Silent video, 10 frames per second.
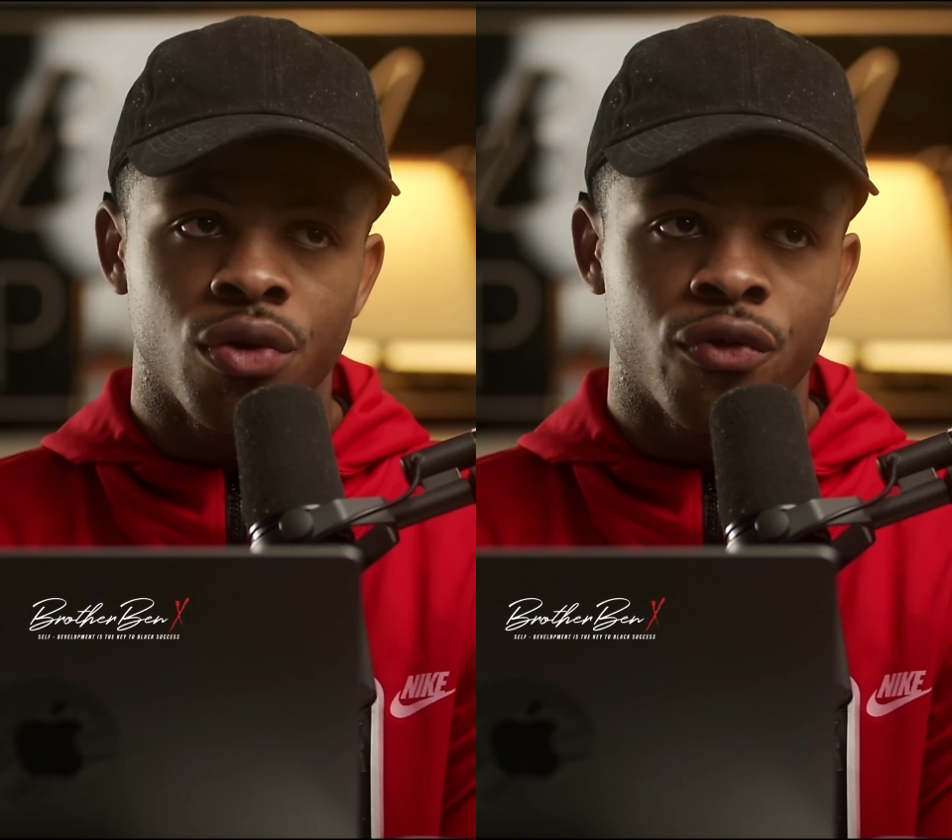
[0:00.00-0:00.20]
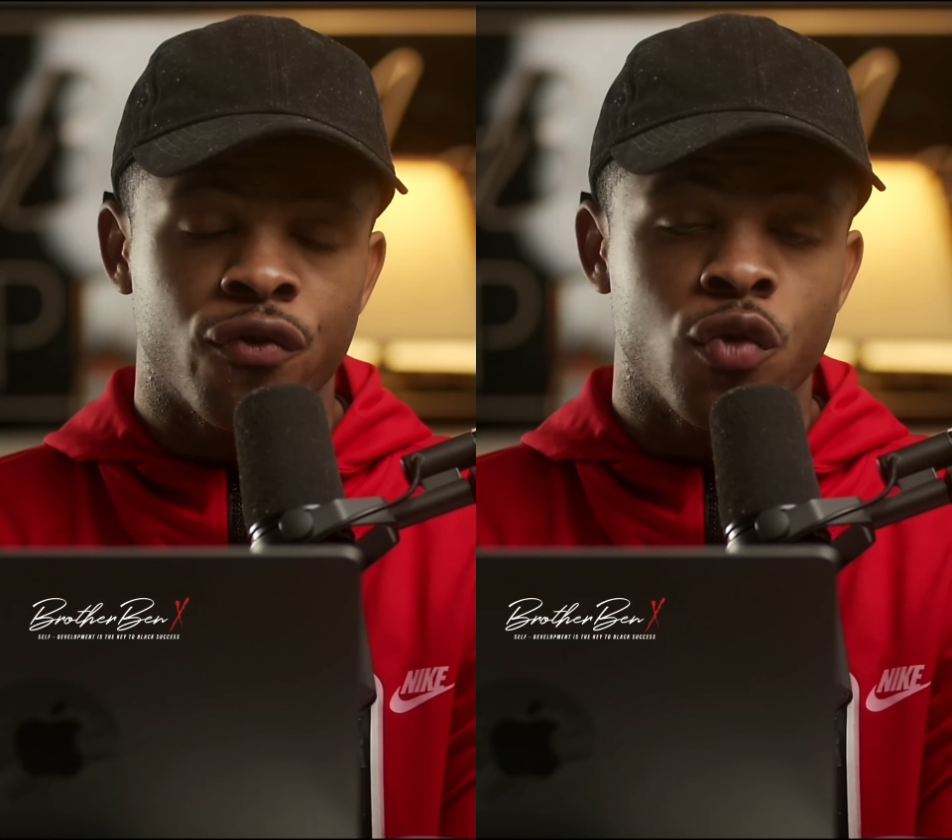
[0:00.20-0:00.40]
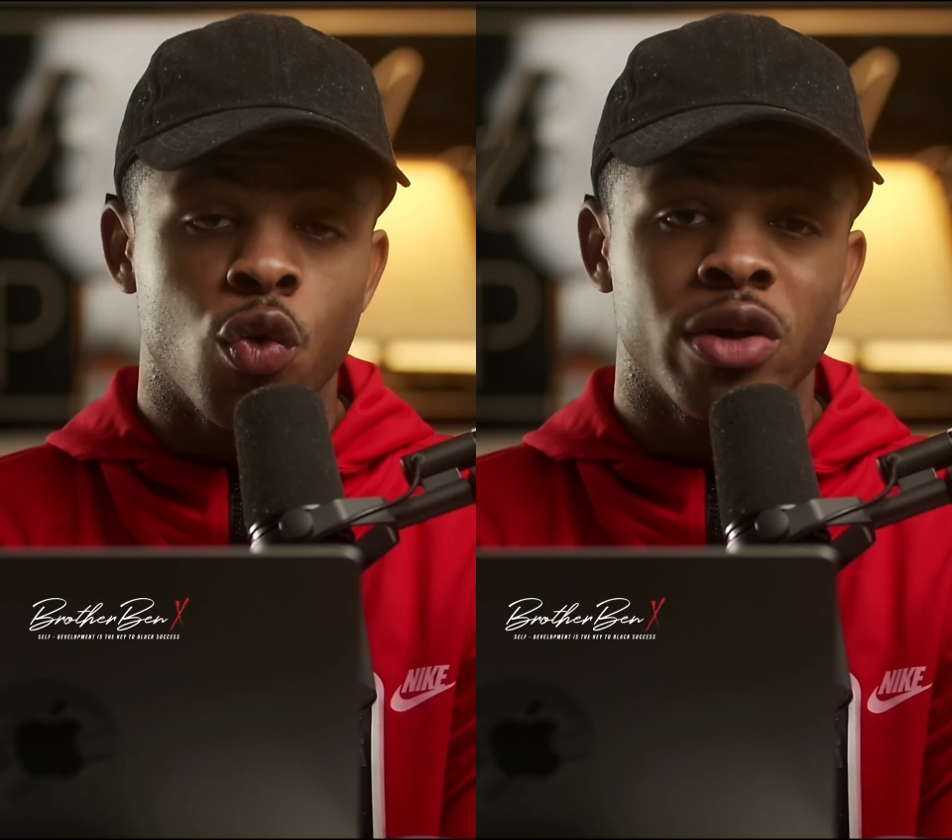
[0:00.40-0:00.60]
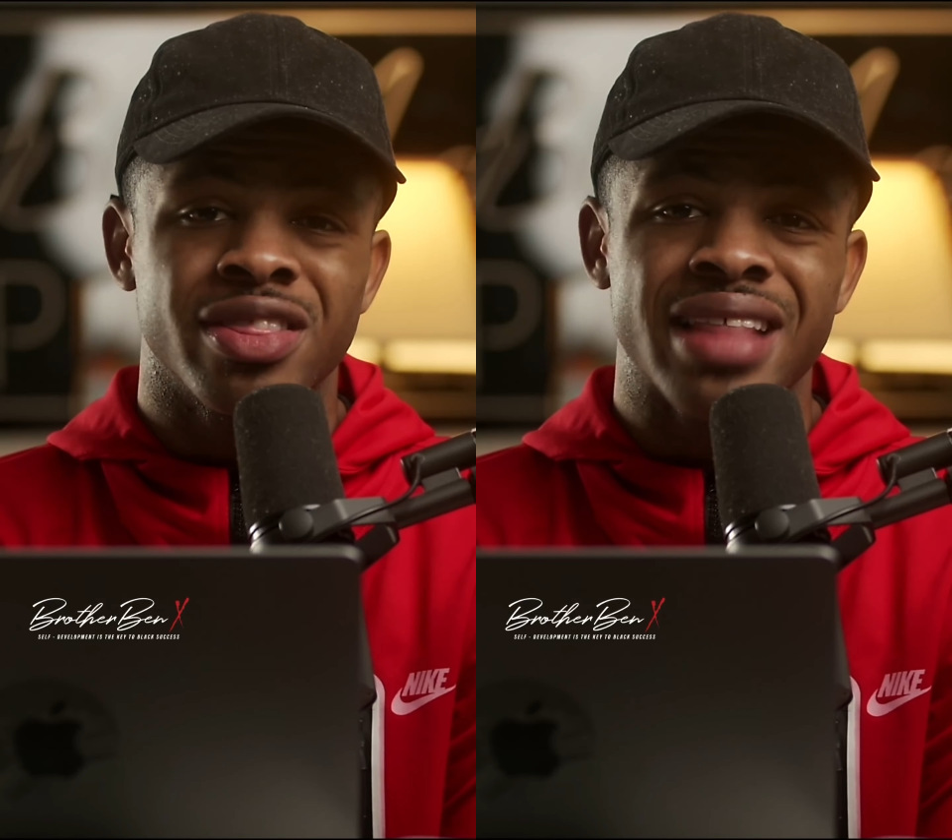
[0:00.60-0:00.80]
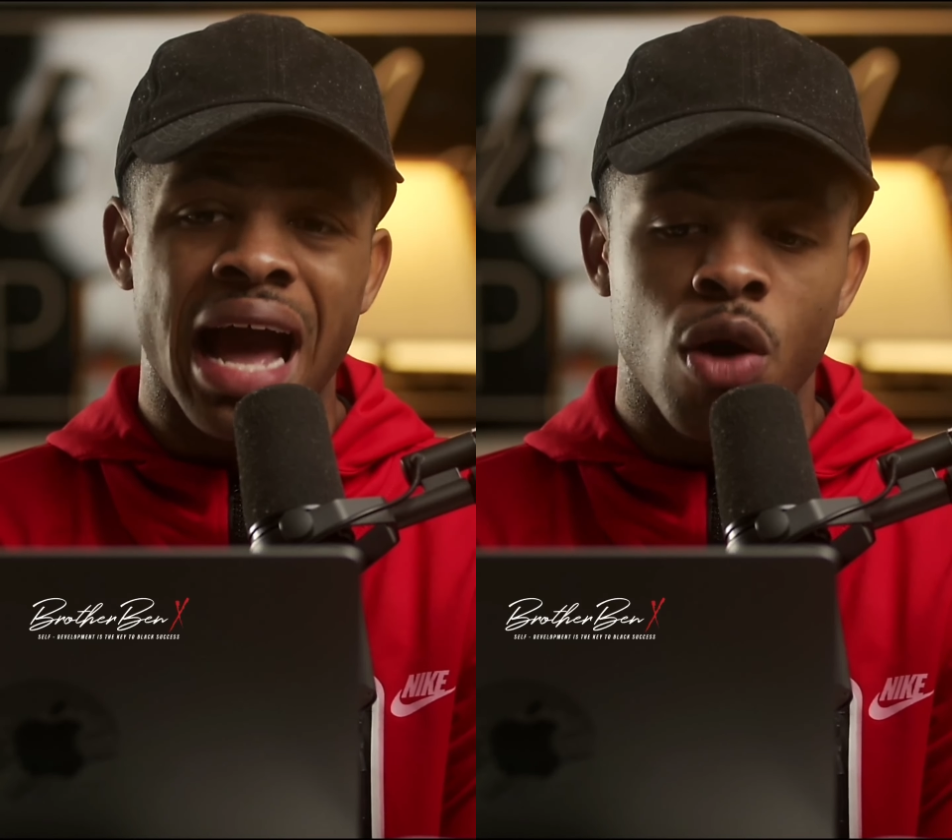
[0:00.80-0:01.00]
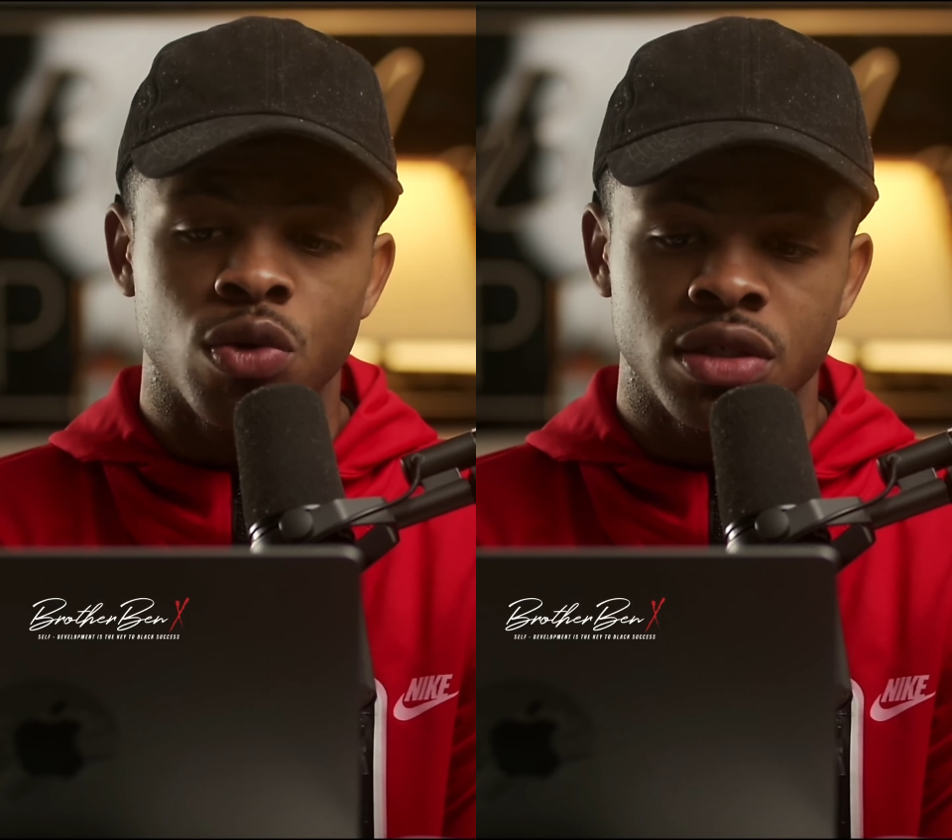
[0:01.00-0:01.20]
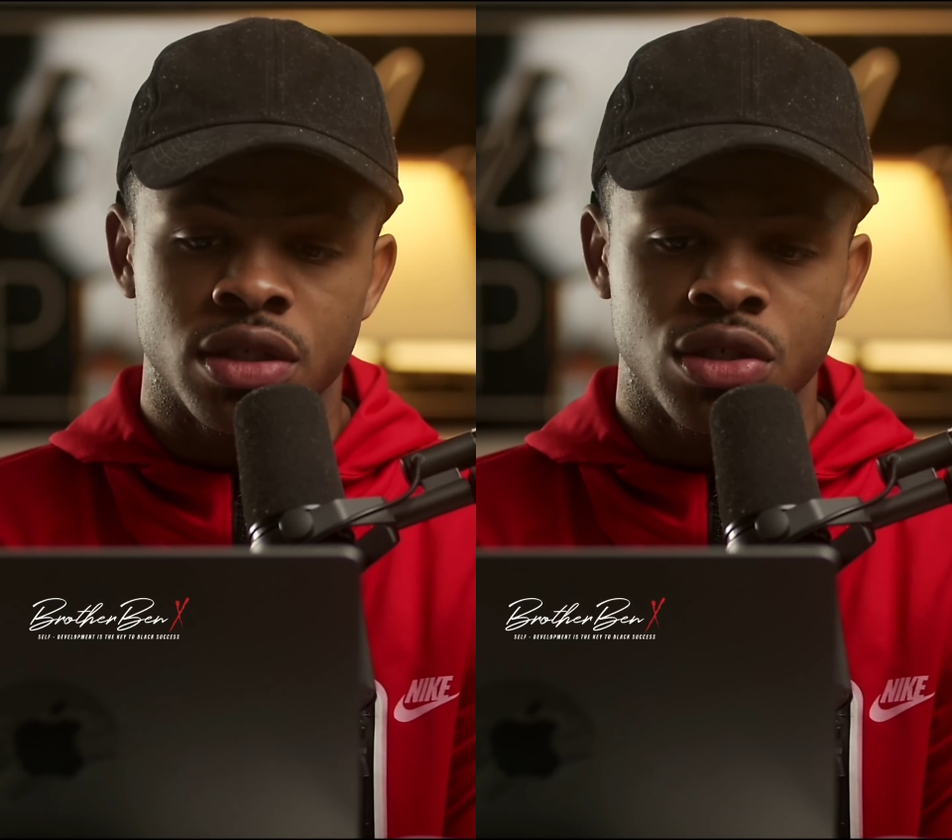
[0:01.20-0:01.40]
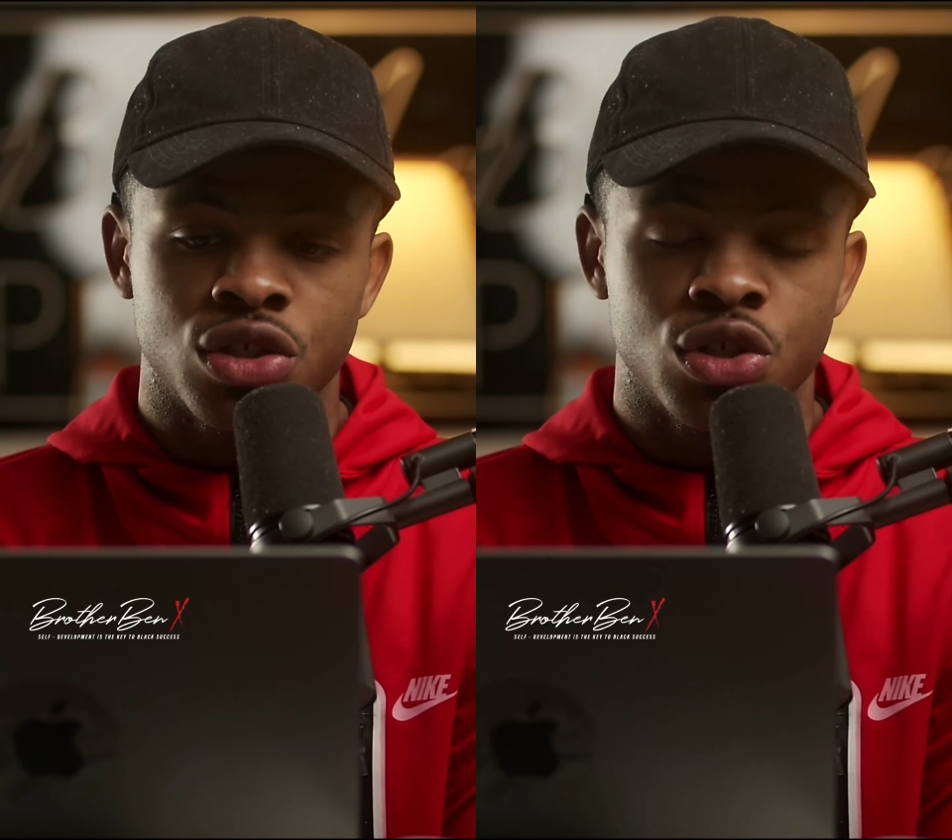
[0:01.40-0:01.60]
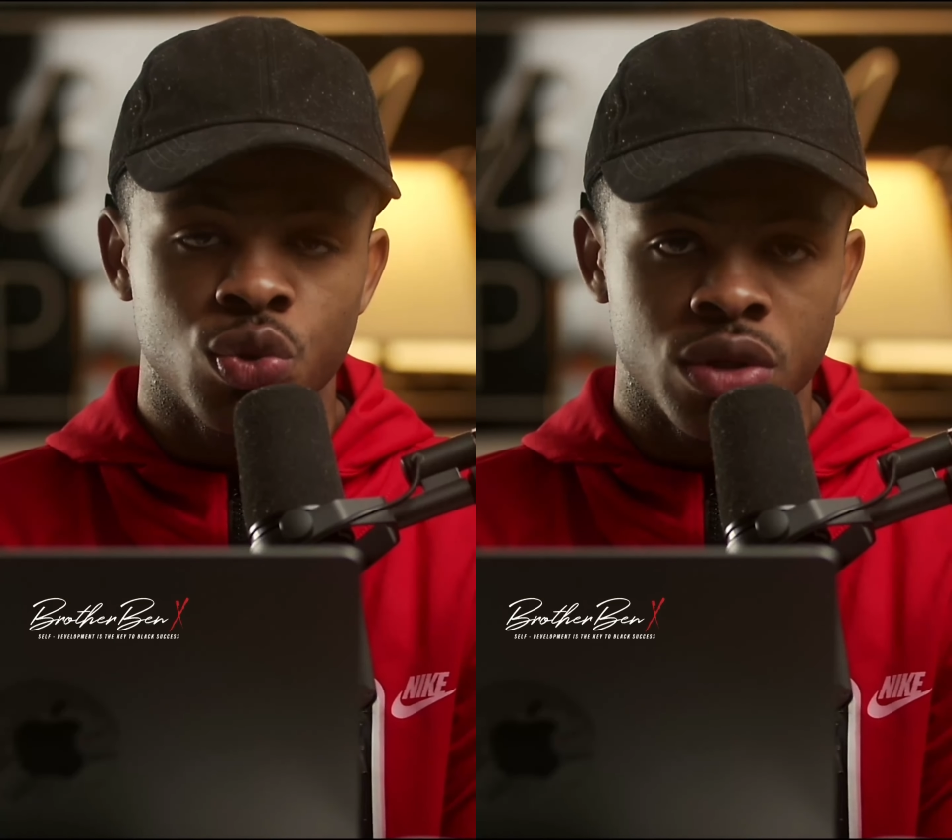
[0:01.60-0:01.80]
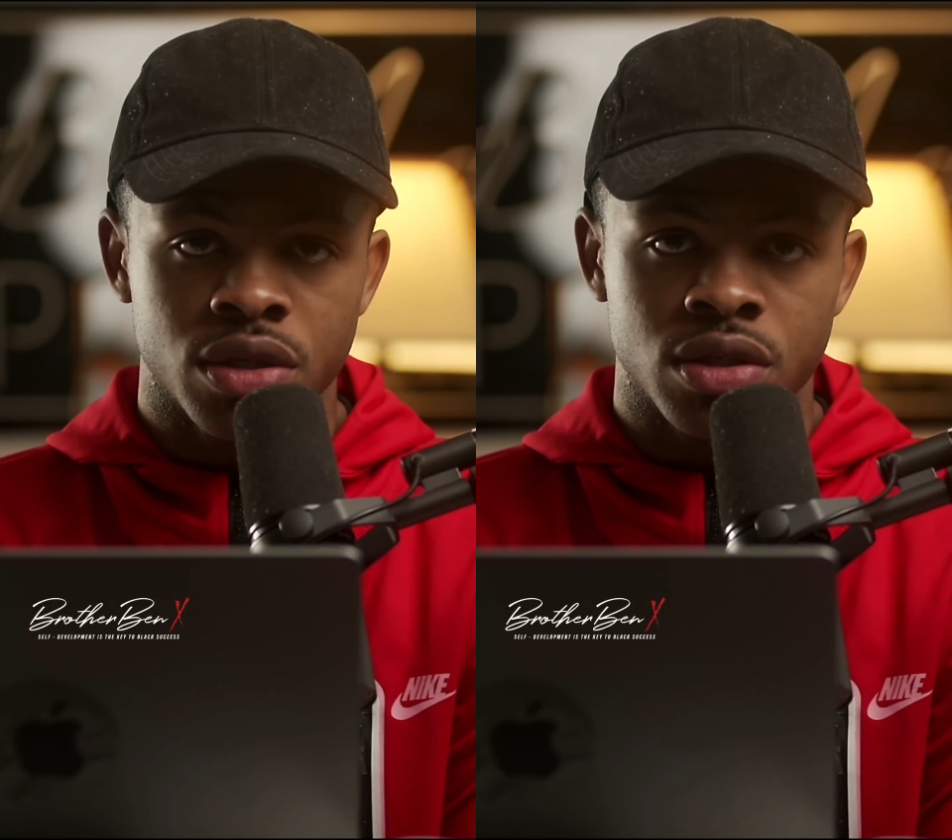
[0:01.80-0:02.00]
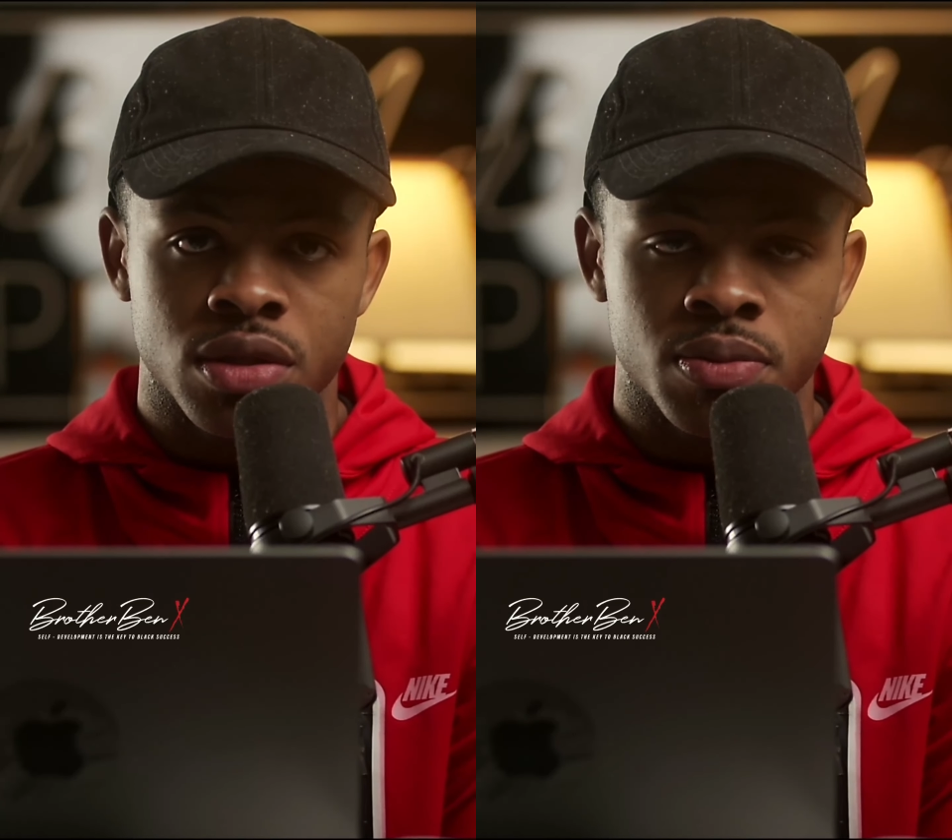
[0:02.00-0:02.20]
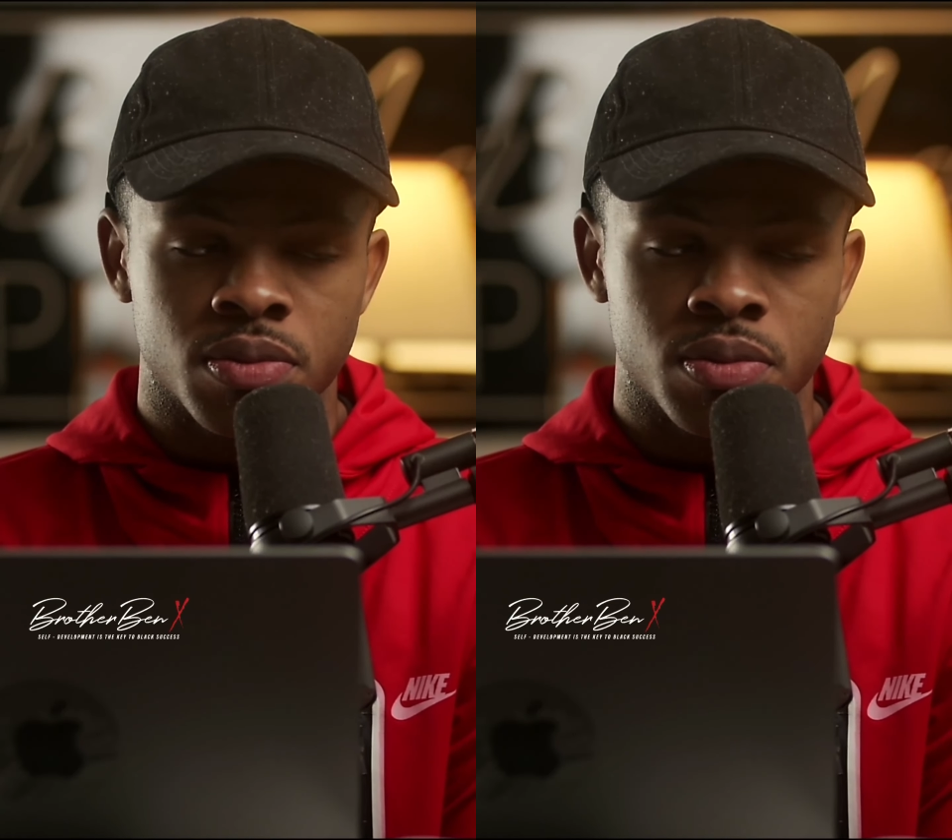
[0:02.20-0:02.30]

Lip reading: 4,000 students